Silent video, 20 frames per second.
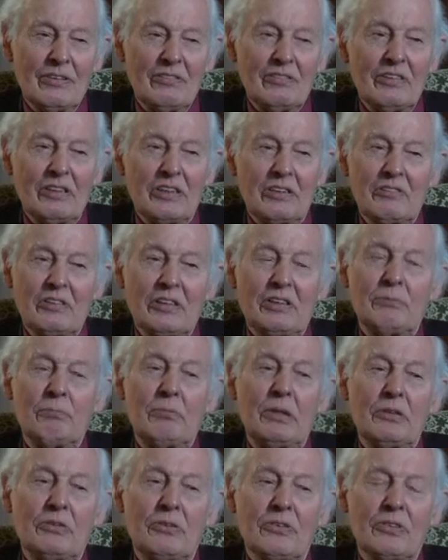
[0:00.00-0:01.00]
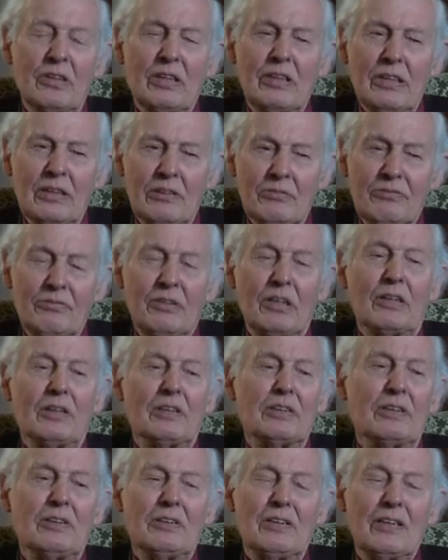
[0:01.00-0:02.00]
great, great pleasures. I love
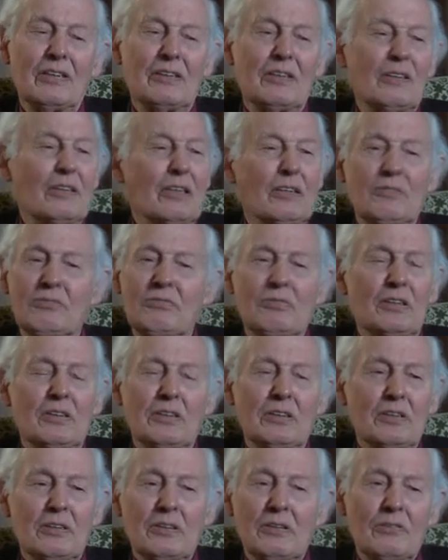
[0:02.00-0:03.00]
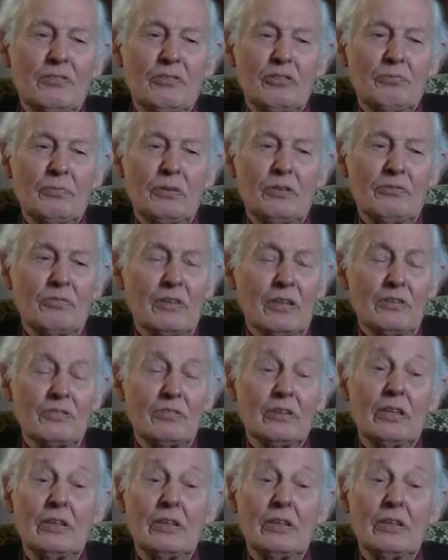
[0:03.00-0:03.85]
flying, and I love flying Spitfires.